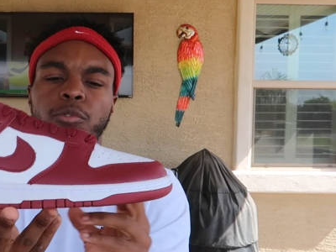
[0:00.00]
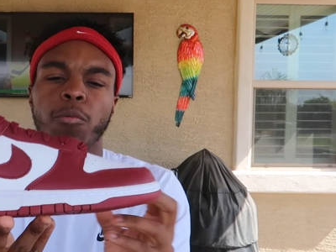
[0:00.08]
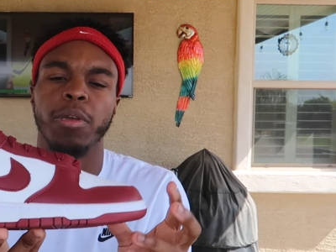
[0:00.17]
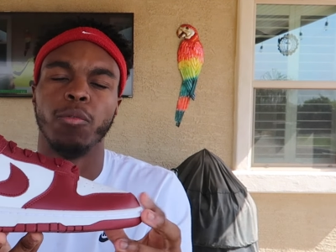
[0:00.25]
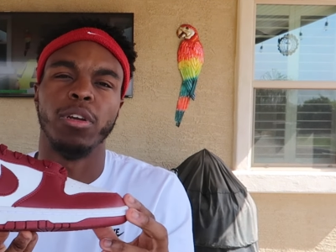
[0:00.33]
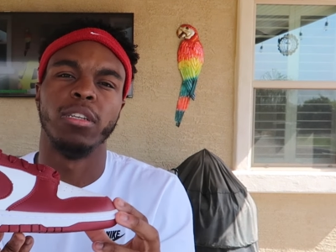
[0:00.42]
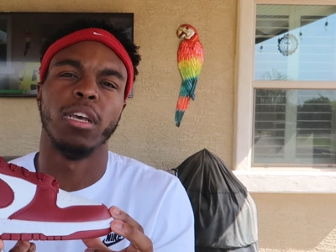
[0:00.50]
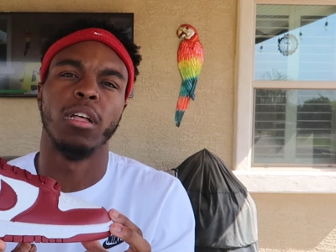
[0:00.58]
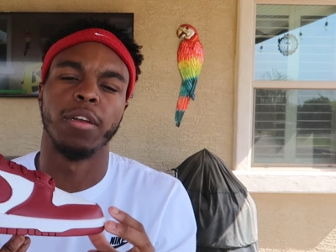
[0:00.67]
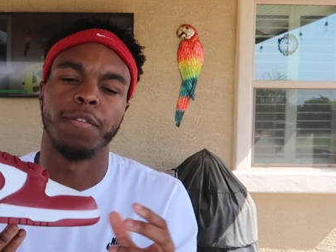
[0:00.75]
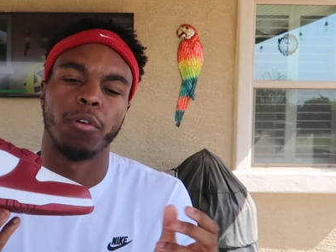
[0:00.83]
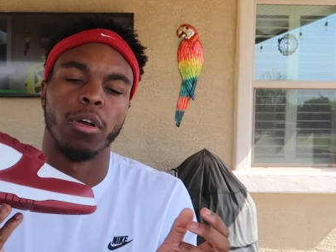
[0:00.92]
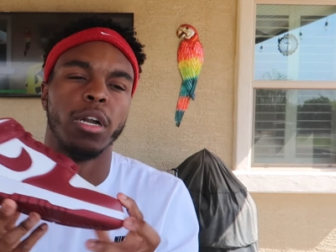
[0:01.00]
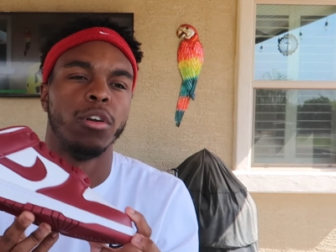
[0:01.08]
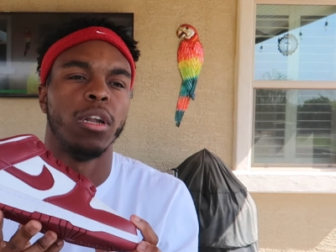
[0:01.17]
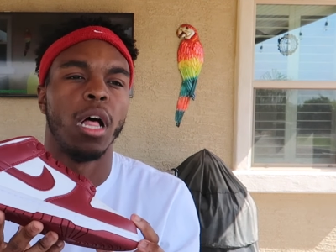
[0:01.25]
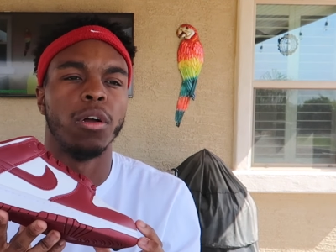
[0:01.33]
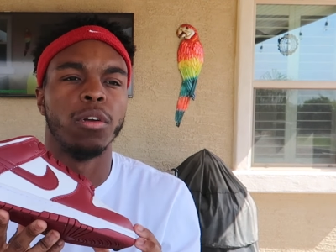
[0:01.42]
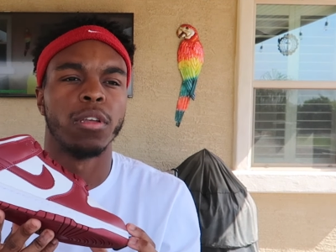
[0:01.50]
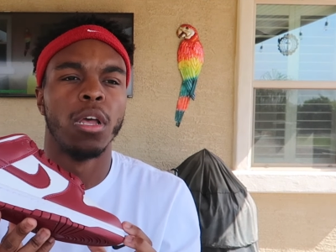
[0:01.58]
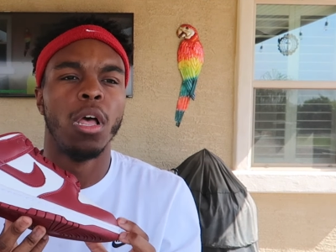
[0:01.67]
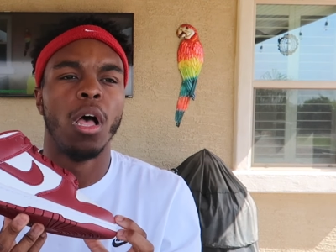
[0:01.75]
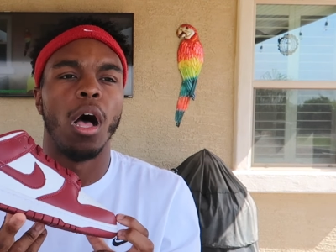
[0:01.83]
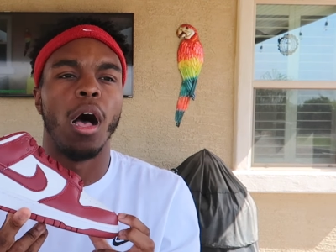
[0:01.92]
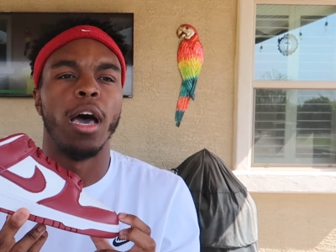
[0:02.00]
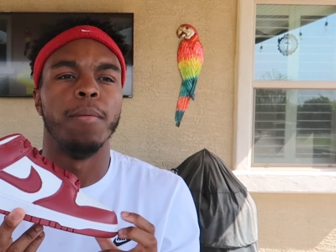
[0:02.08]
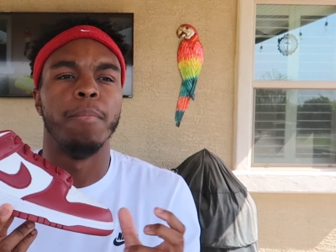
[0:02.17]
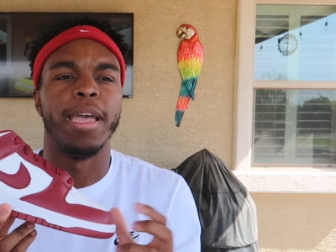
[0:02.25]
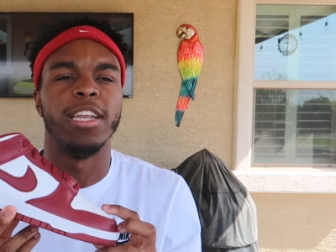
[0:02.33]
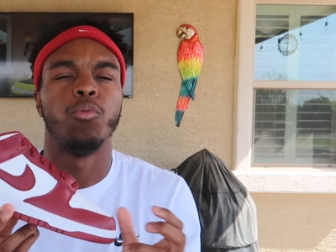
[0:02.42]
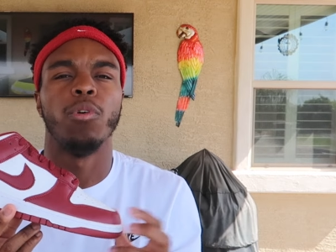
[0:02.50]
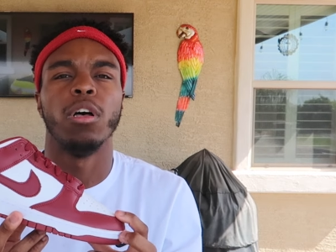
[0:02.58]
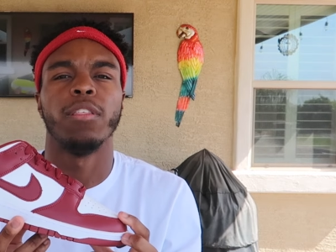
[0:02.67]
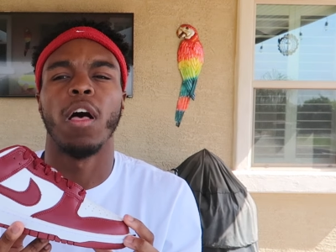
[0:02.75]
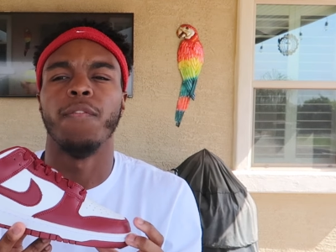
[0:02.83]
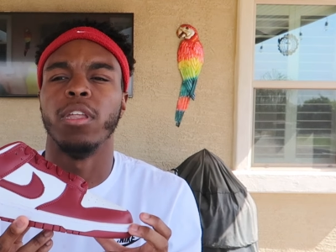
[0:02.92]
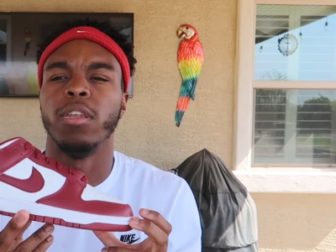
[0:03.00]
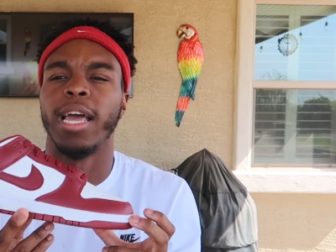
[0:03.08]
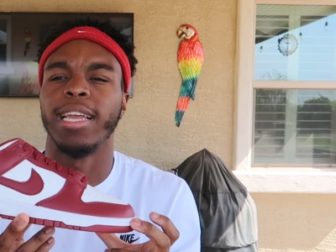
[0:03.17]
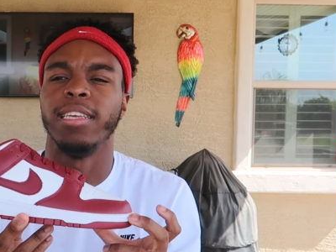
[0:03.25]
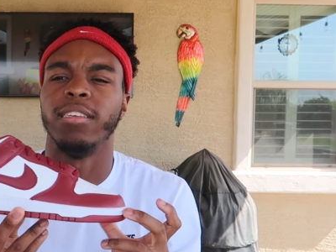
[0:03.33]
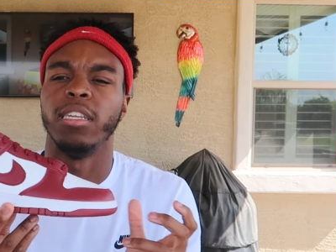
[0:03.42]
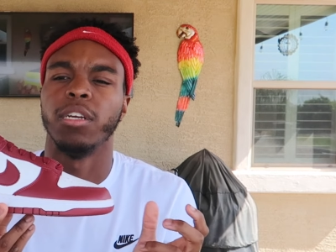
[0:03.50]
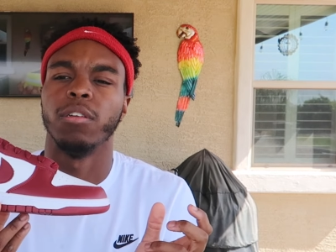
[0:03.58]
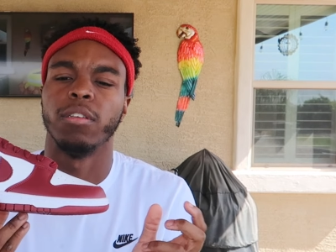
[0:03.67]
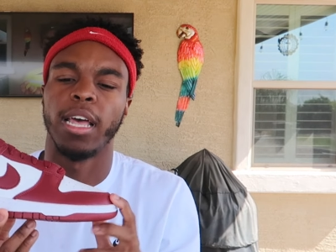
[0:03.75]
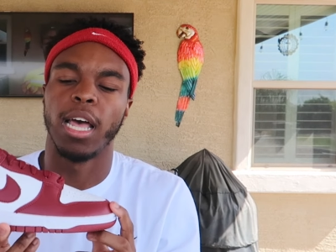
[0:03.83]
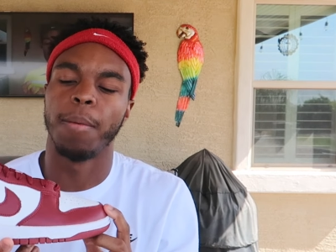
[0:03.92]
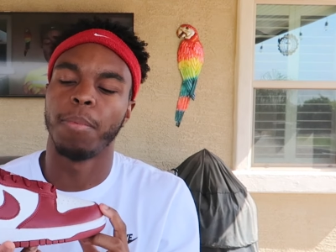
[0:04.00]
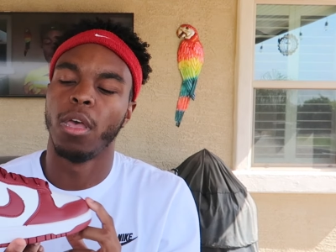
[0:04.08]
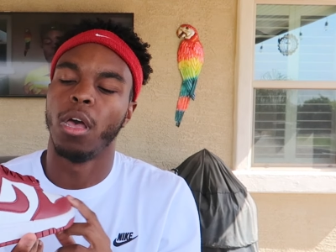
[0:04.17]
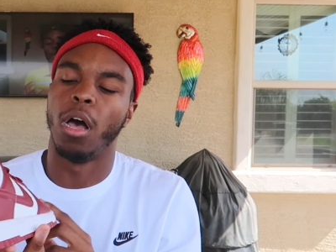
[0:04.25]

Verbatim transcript: these will be retailing for $100 on May 12th on the Nike Sneakers app.